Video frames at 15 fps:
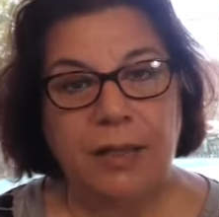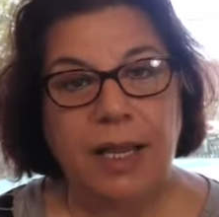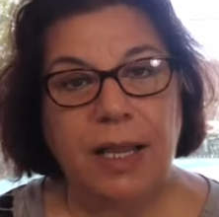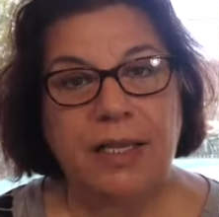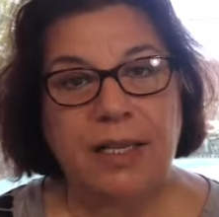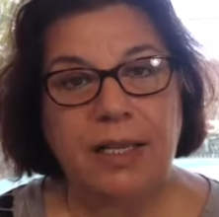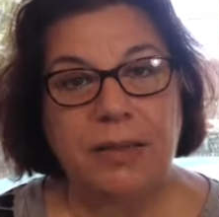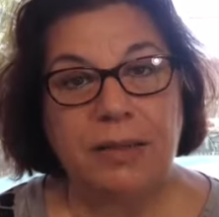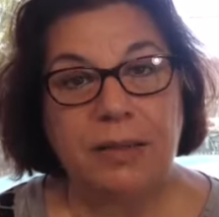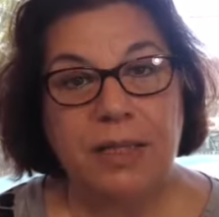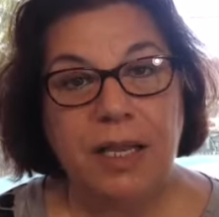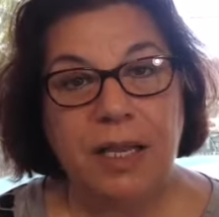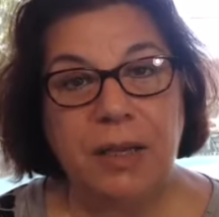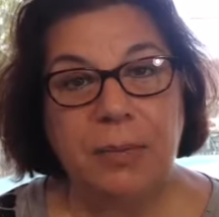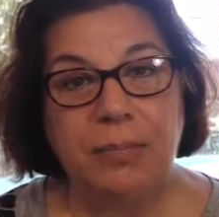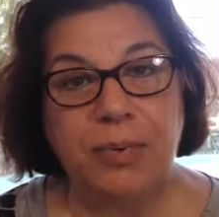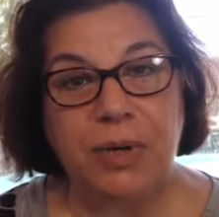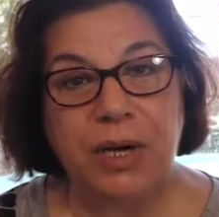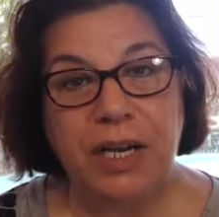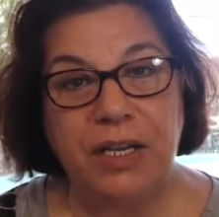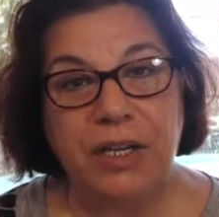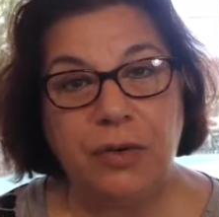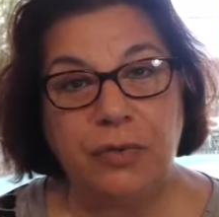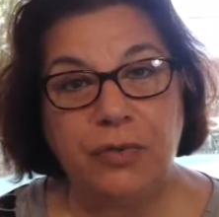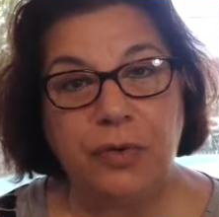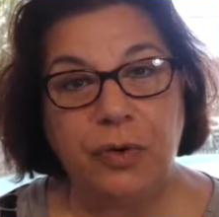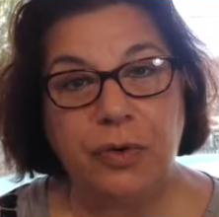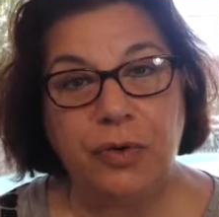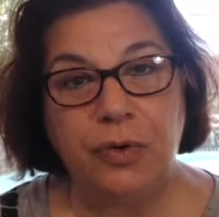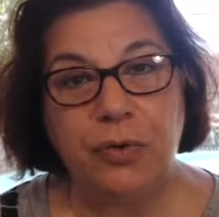like they praying
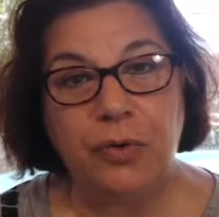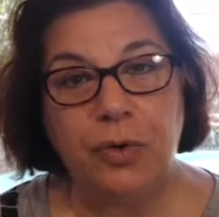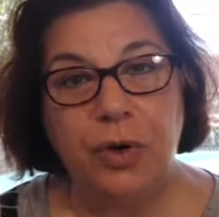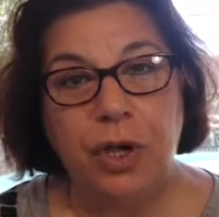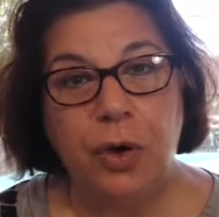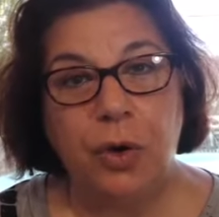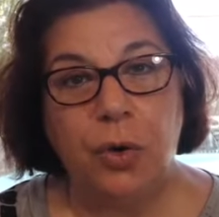for you